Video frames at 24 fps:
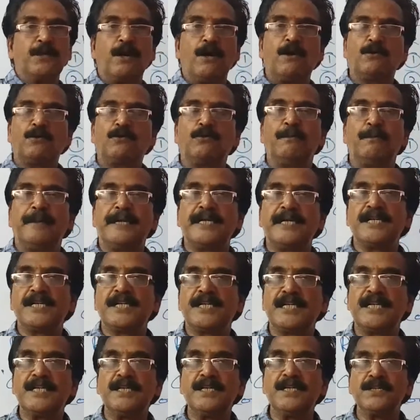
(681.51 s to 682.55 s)
you have to
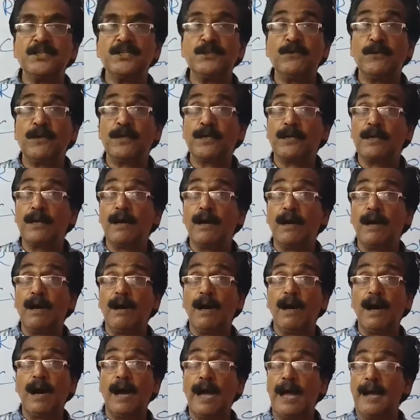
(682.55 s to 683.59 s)
mention your
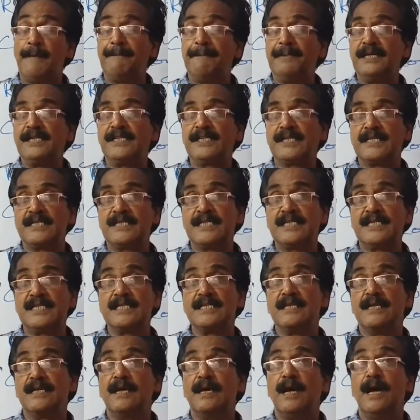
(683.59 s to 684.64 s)

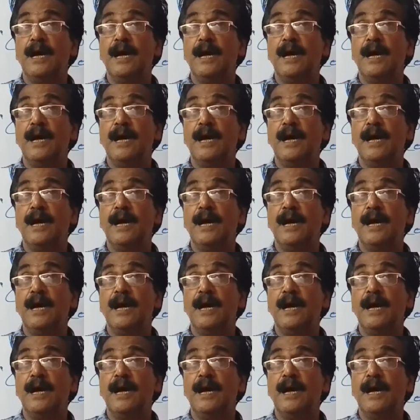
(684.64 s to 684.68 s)
ambitions